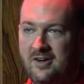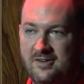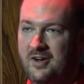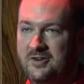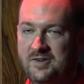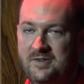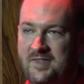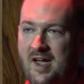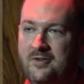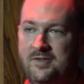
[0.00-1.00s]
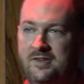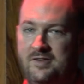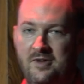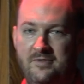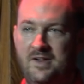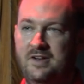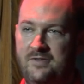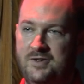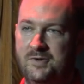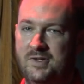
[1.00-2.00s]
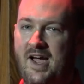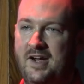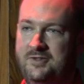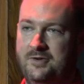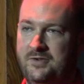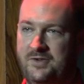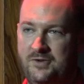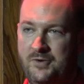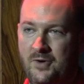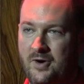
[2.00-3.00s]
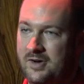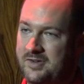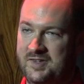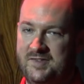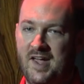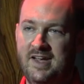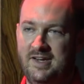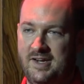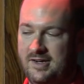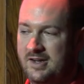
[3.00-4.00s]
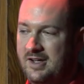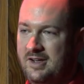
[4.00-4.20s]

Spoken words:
hundreds of thousands of individual actors who are deciding